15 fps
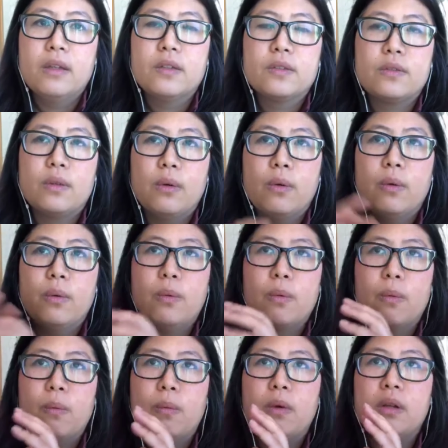So
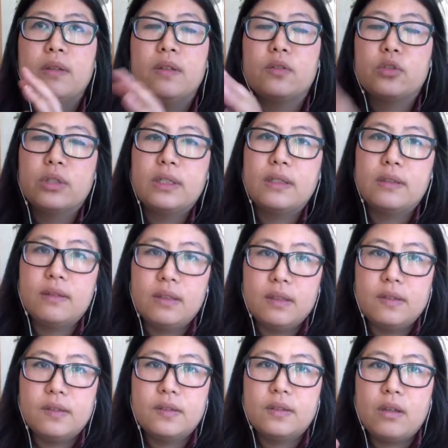one of the tricky
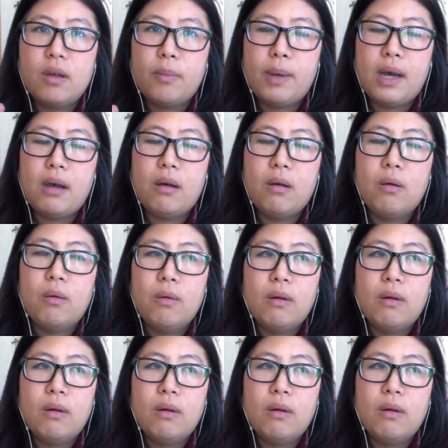things about